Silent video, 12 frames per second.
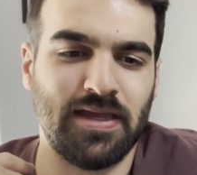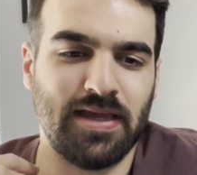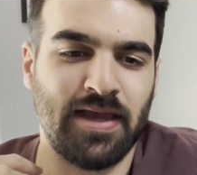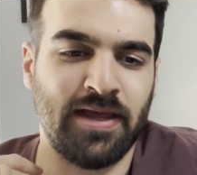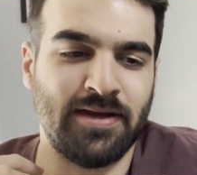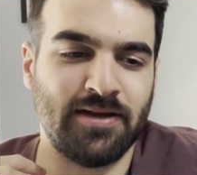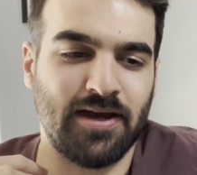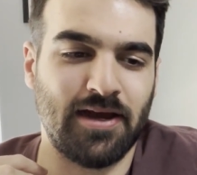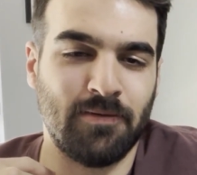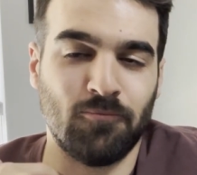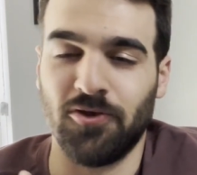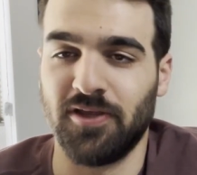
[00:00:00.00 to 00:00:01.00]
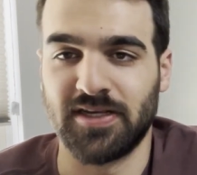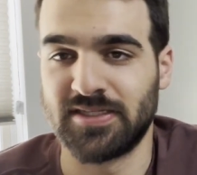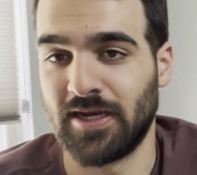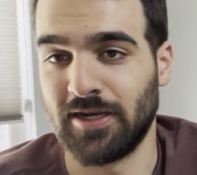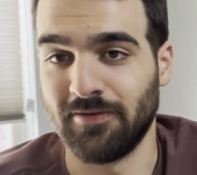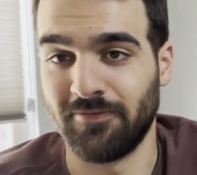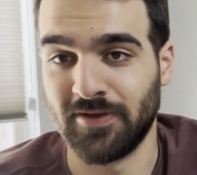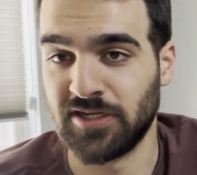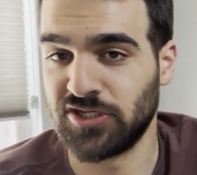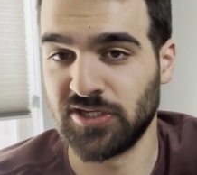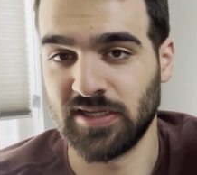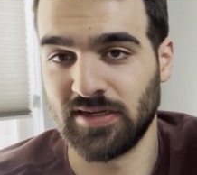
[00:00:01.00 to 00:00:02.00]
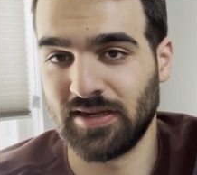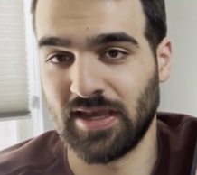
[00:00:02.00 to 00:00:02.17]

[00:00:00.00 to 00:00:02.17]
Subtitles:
and I'm really excited to finish it,